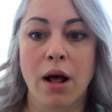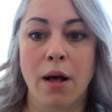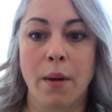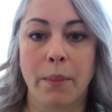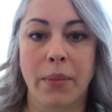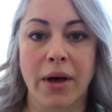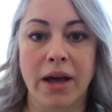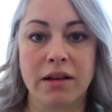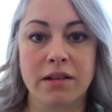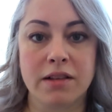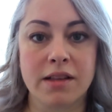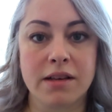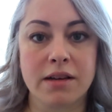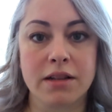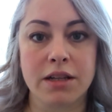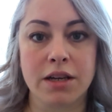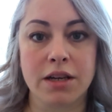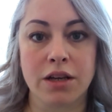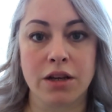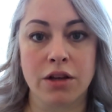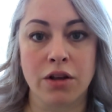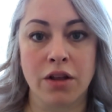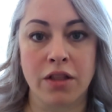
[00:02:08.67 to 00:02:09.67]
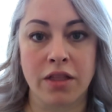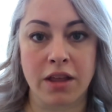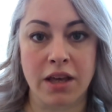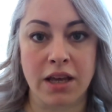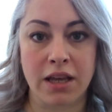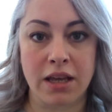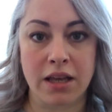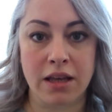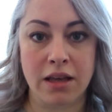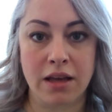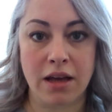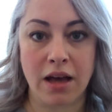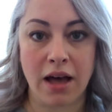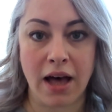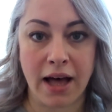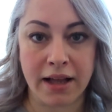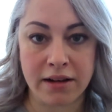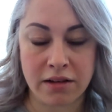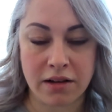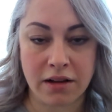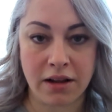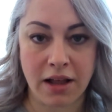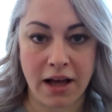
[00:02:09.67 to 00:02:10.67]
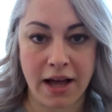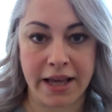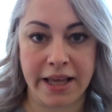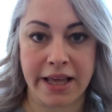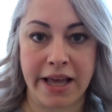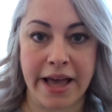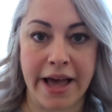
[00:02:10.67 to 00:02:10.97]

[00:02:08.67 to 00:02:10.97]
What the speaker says: Basically, the underlying